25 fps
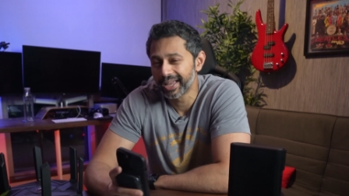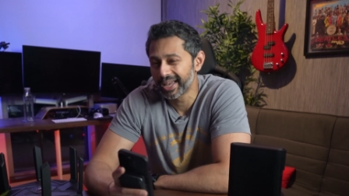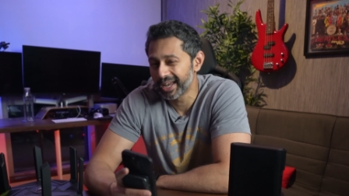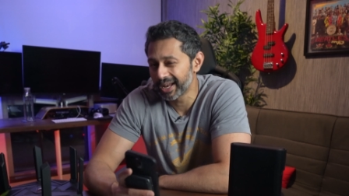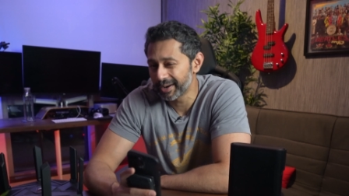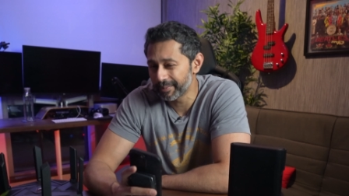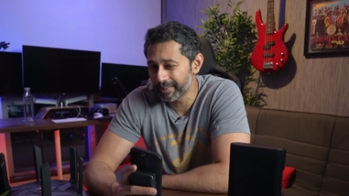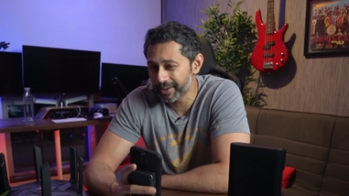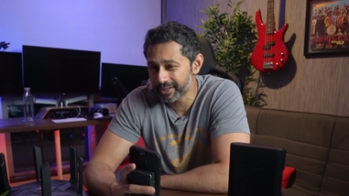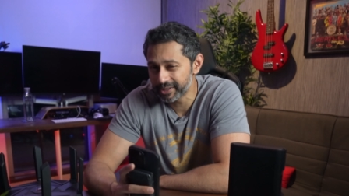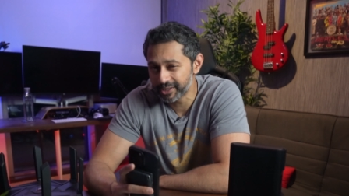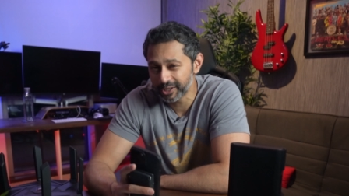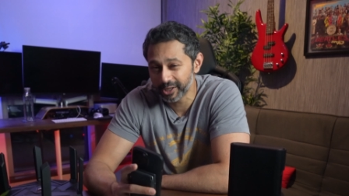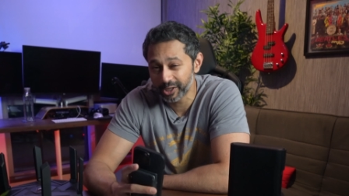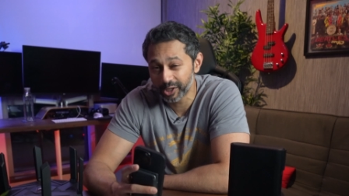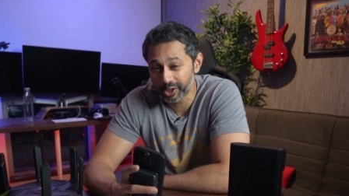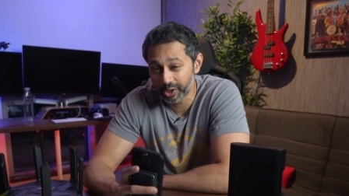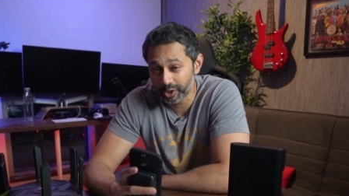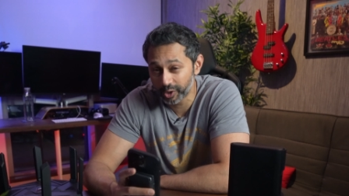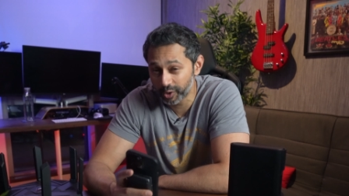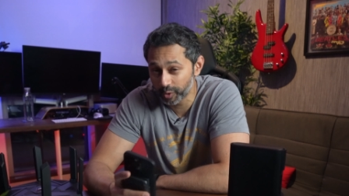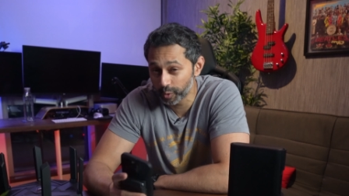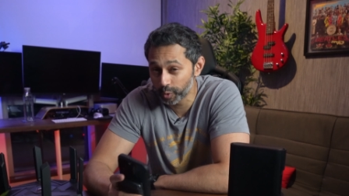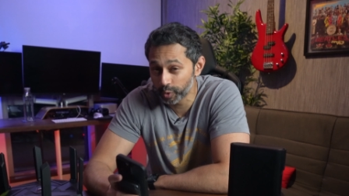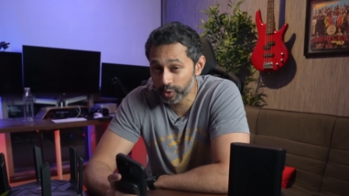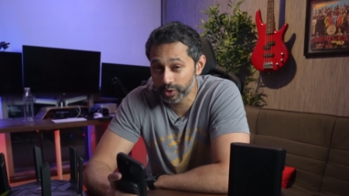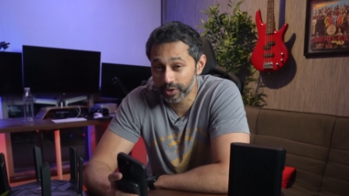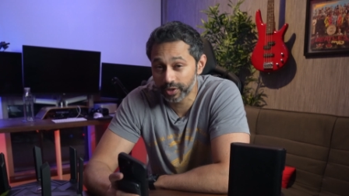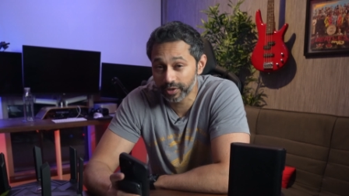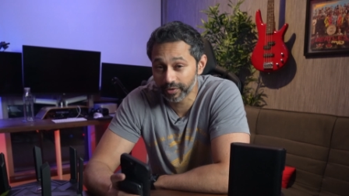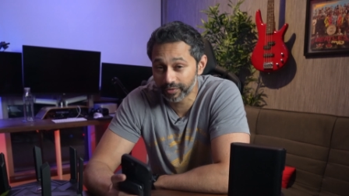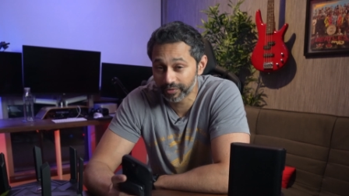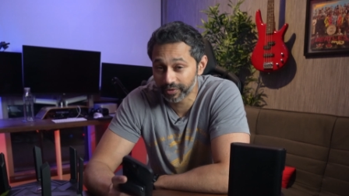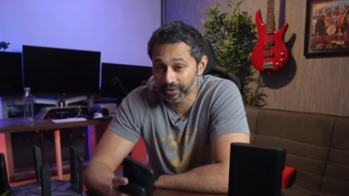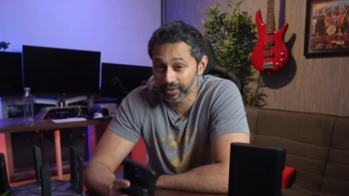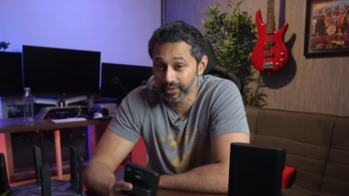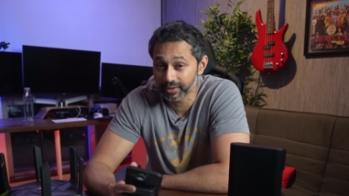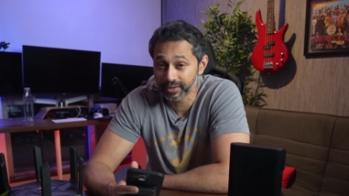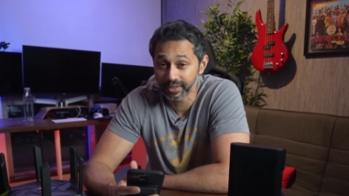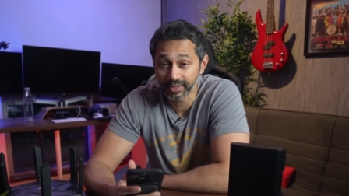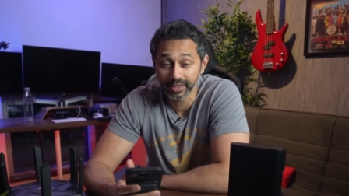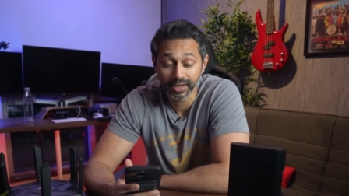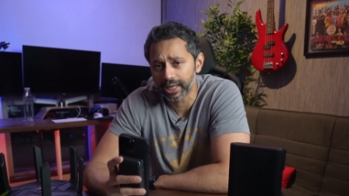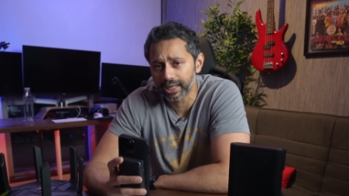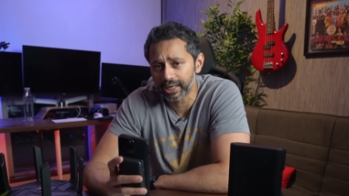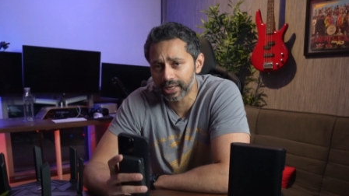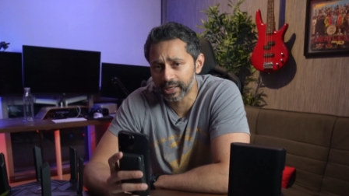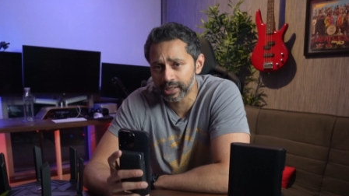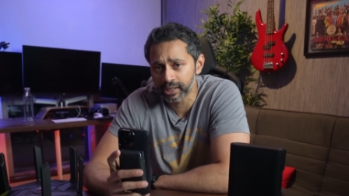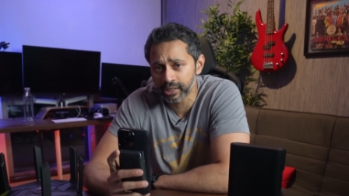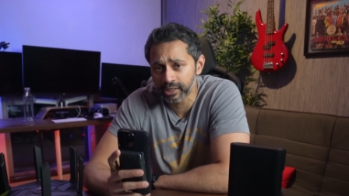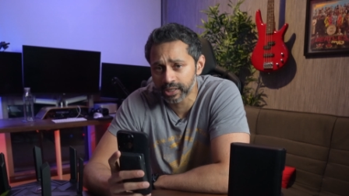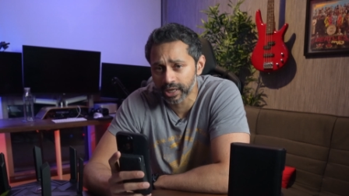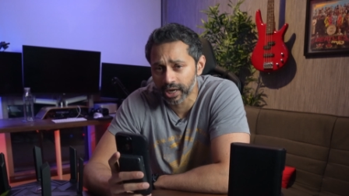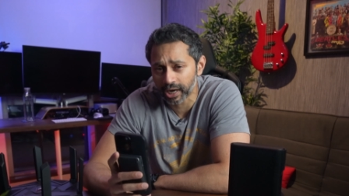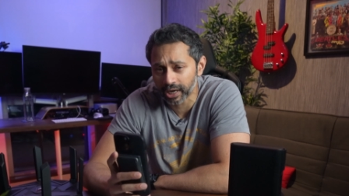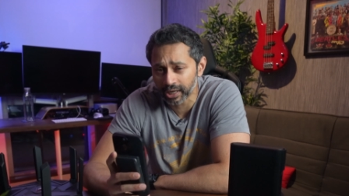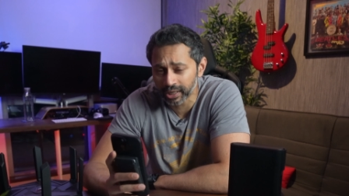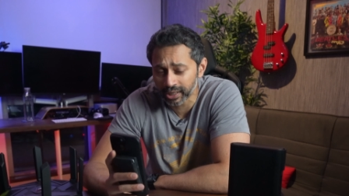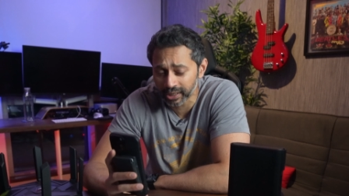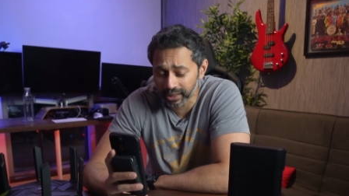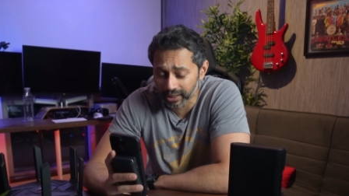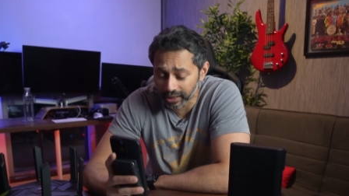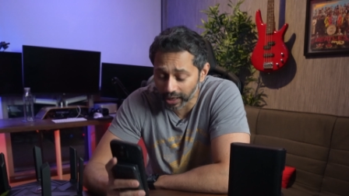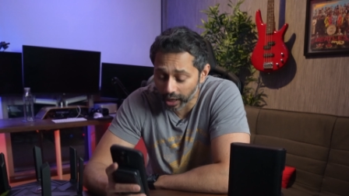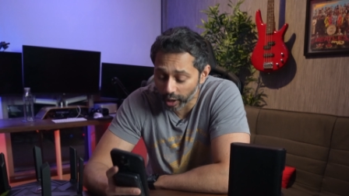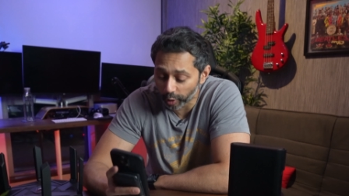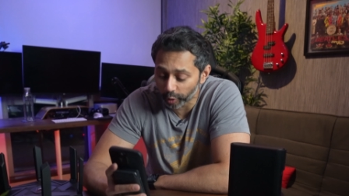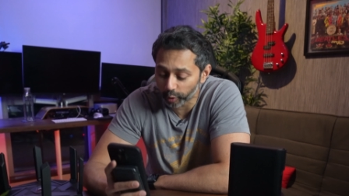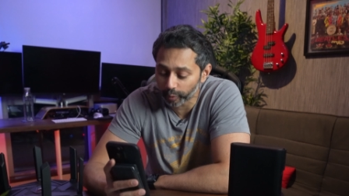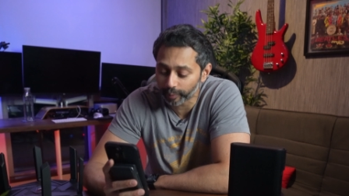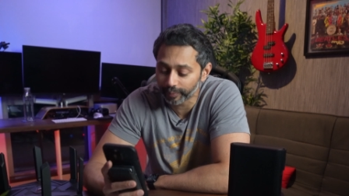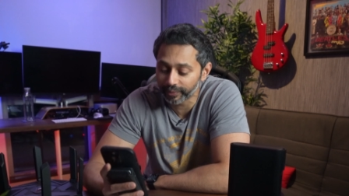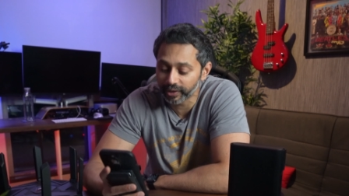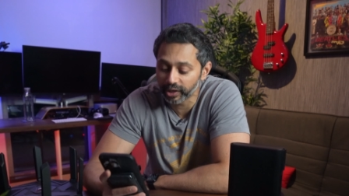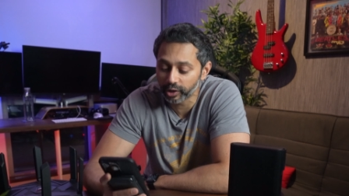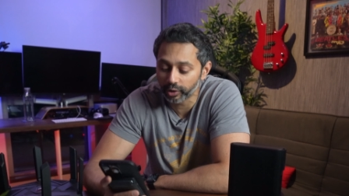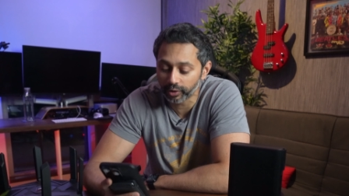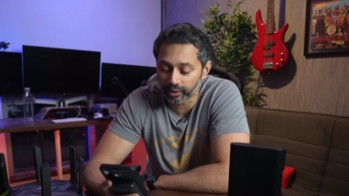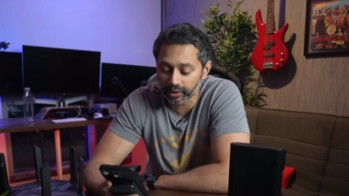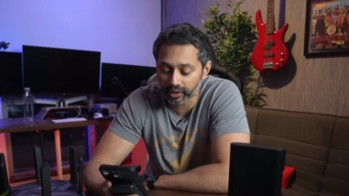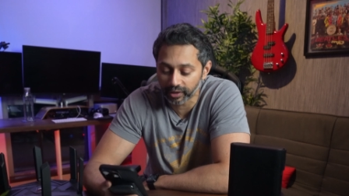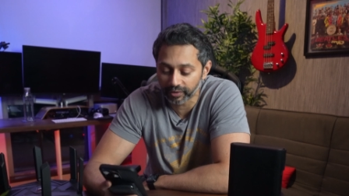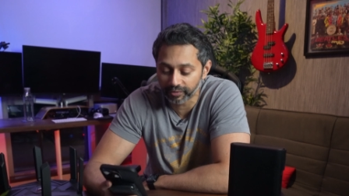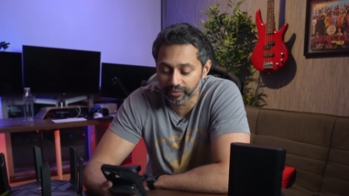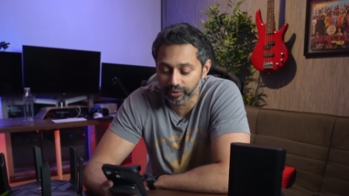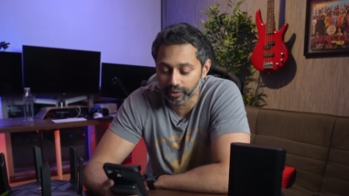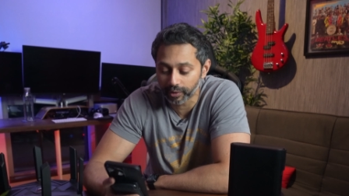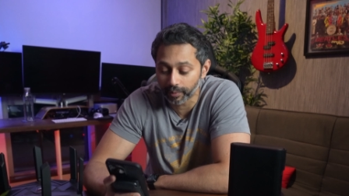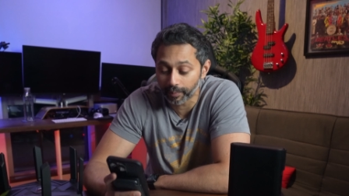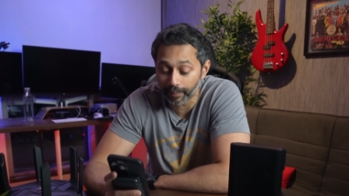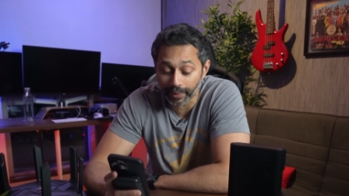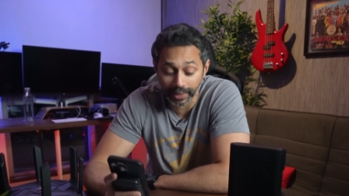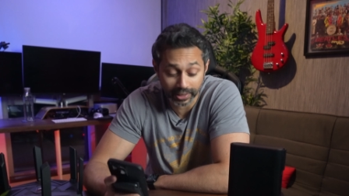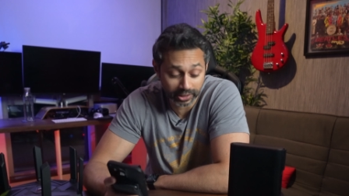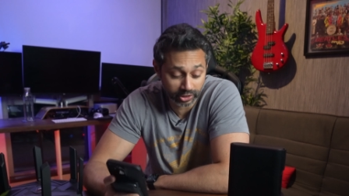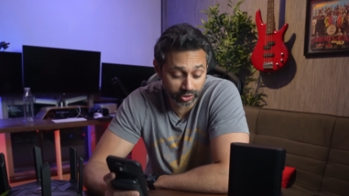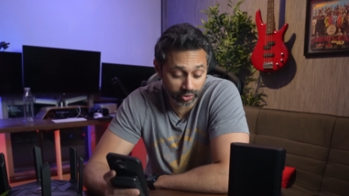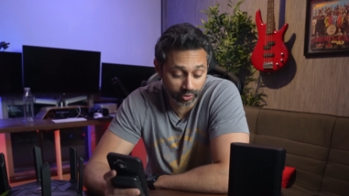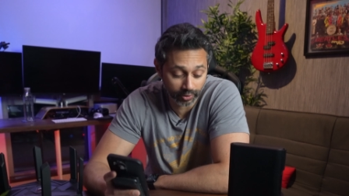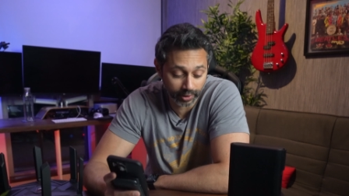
It makes a huge difference, and it's undoubtedly going to give you the best